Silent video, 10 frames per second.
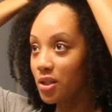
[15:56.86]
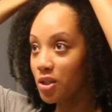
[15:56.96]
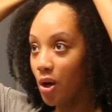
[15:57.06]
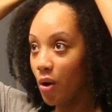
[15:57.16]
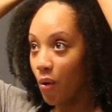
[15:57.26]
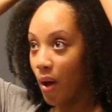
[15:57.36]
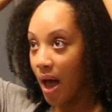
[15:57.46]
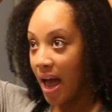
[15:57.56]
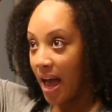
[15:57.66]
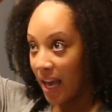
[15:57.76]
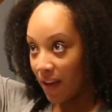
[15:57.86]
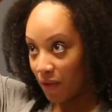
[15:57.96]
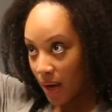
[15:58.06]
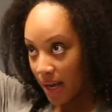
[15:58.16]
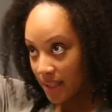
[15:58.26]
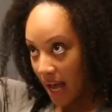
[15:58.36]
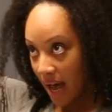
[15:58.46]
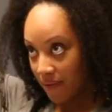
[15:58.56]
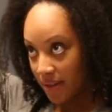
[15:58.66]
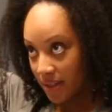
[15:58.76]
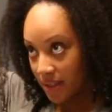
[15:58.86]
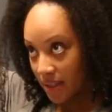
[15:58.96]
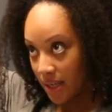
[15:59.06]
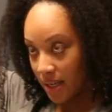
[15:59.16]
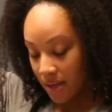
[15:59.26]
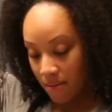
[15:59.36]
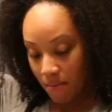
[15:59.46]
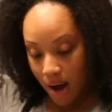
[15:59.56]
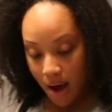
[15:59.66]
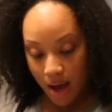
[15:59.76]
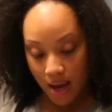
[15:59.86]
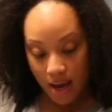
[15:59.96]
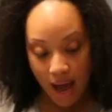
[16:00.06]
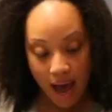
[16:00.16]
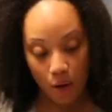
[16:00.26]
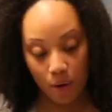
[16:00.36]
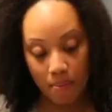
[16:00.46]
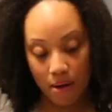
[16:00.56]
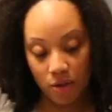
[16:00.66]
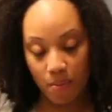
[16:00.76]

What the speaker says: So if you guys haven't seen my how to bounce